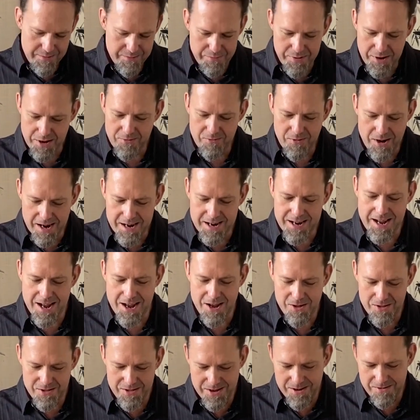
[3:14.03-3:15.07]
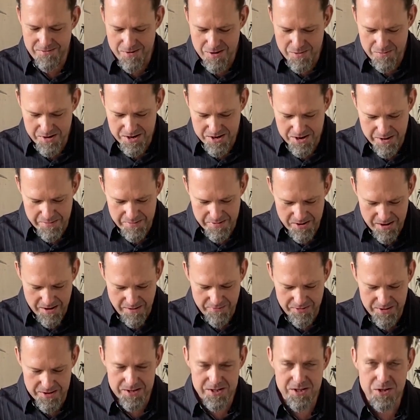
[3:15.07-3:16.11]
But right now, the aroma coming off
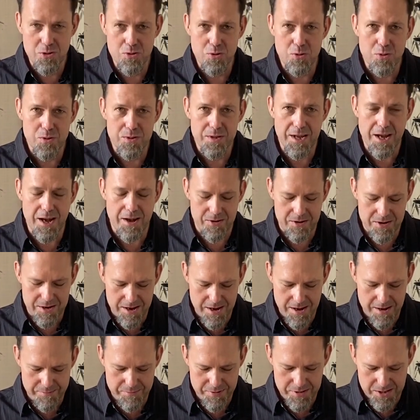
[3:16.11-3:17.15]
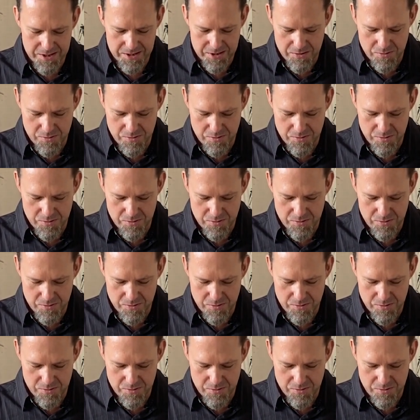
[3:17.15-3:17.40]
this cooled down cup, it's still